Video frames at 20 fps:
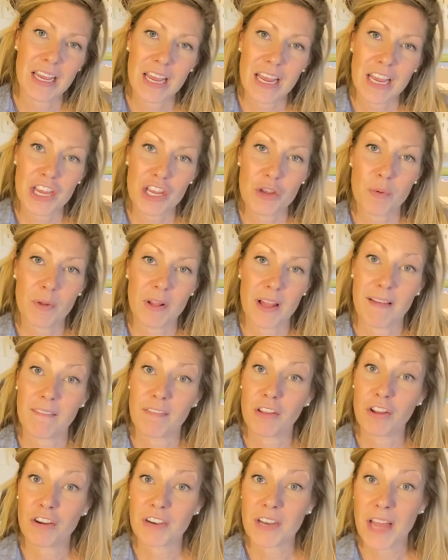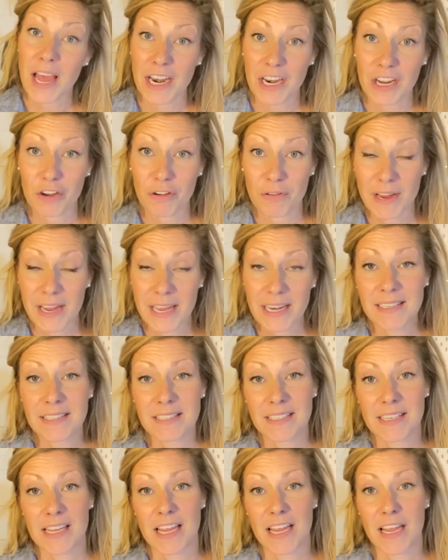You will have learned how to create a
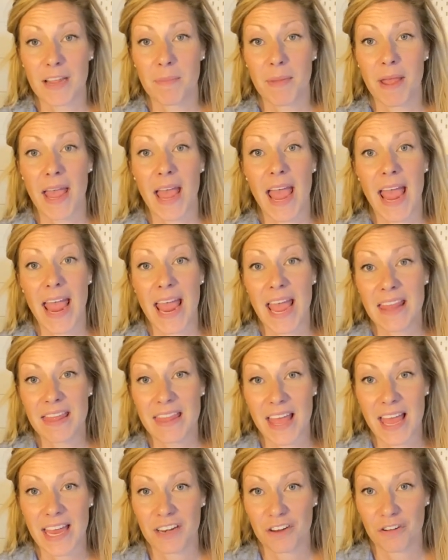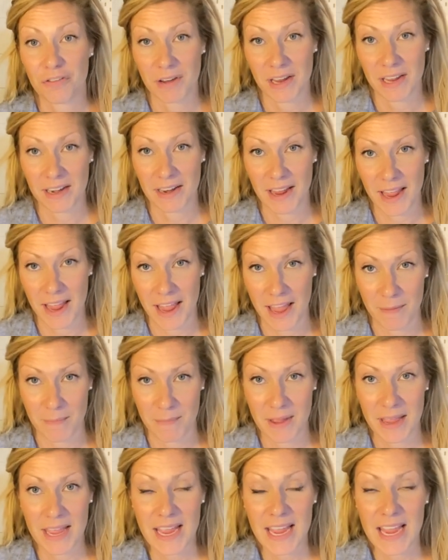seam and then create a
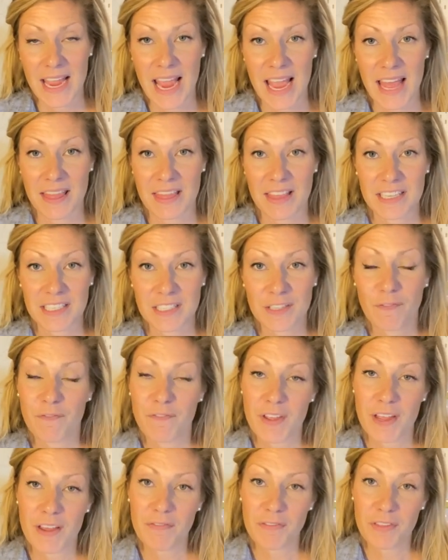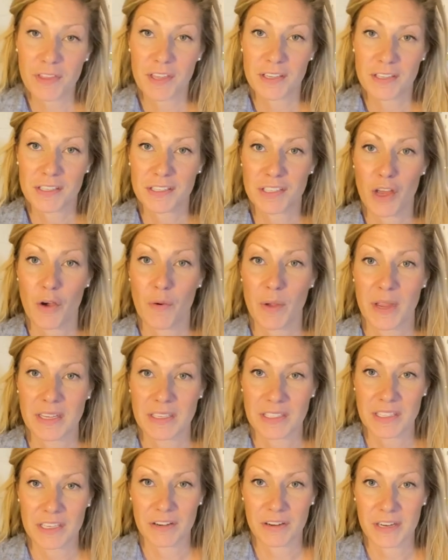hem. And this fifth
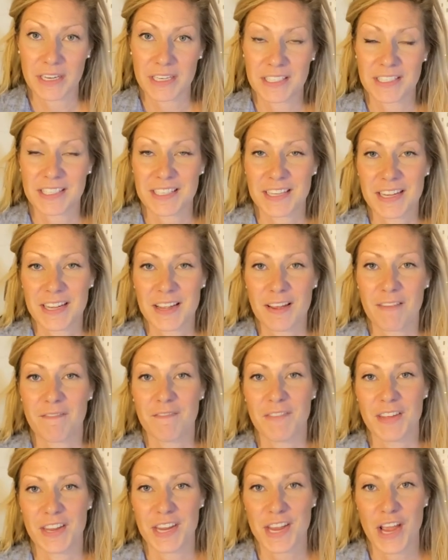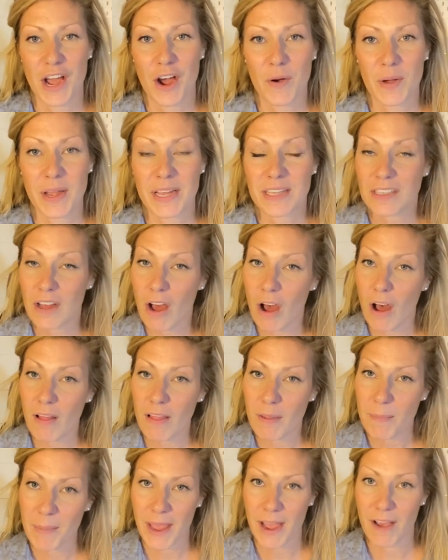sewing series video is
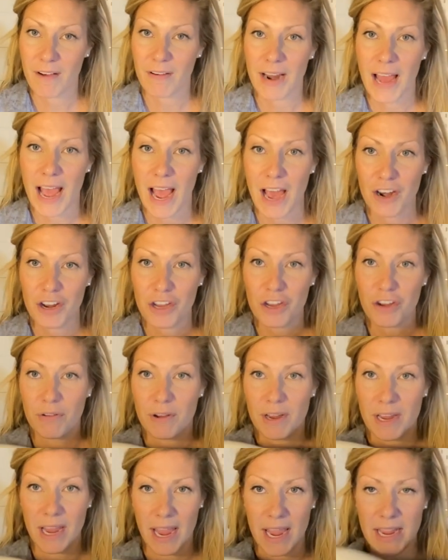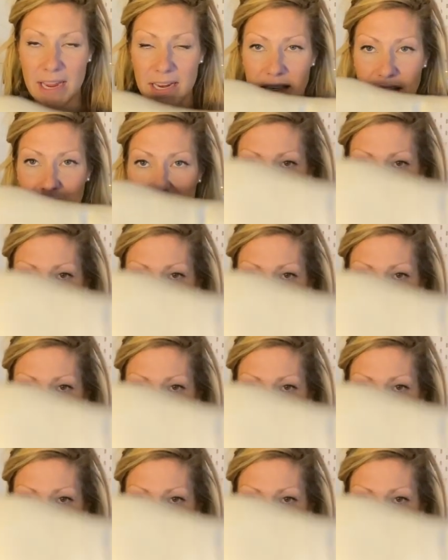all about how to create